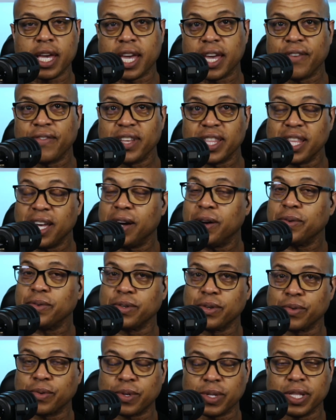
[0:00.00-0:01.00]
even though
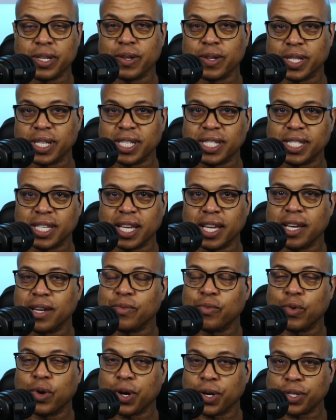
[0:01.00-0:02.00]
you clearly see
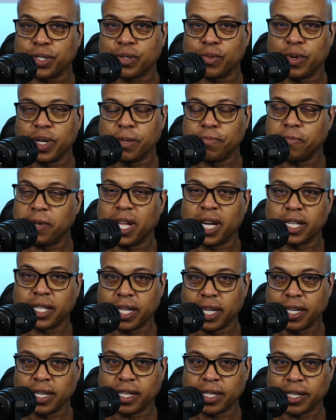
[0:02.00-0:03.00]
it works when
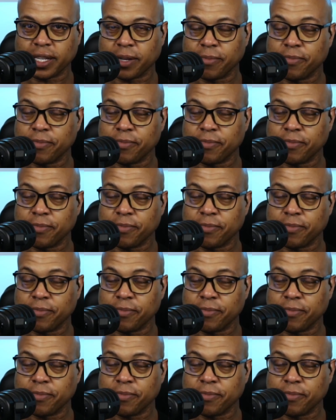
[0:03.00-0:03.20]
plugged into the